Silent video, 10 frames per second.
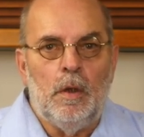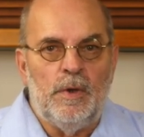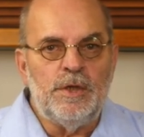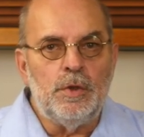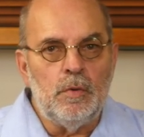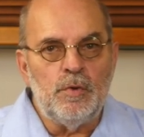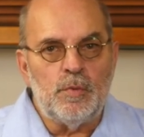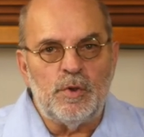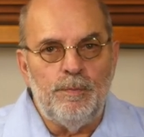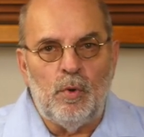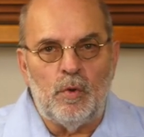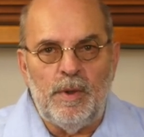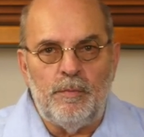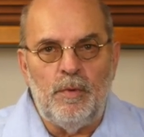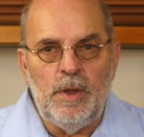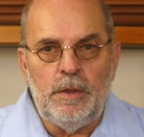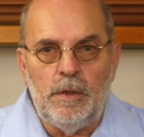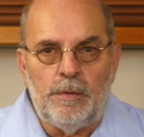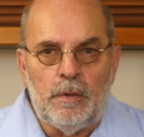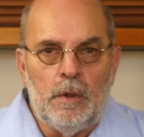When Zulus was bought by
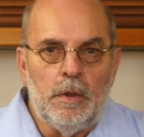Meridian,